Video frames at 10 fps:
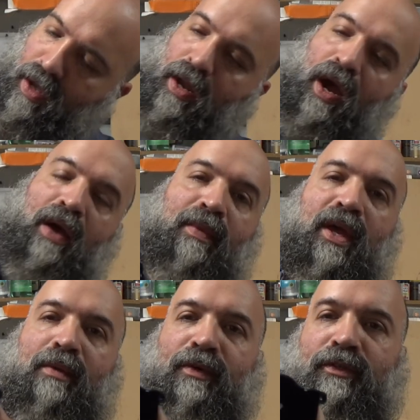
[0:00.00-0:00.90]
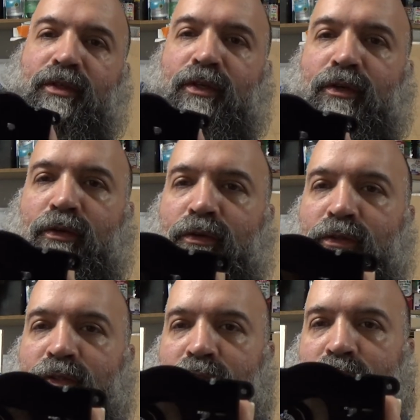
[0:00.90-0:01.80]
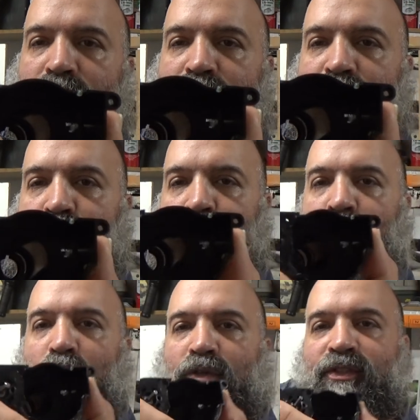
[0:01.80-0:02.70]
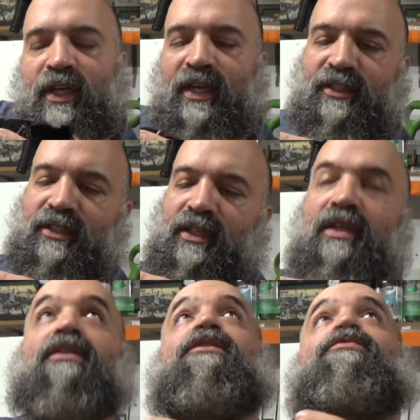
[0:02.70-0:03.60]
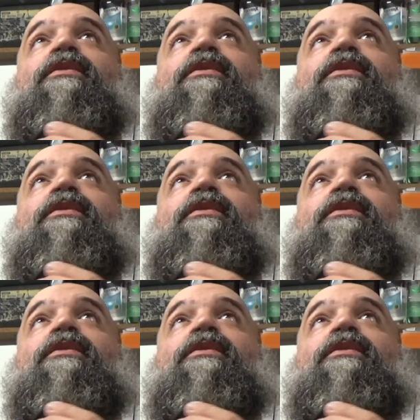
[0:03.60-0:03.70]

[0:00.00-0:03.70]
And I'm able to use the screw holes. You can't see because it's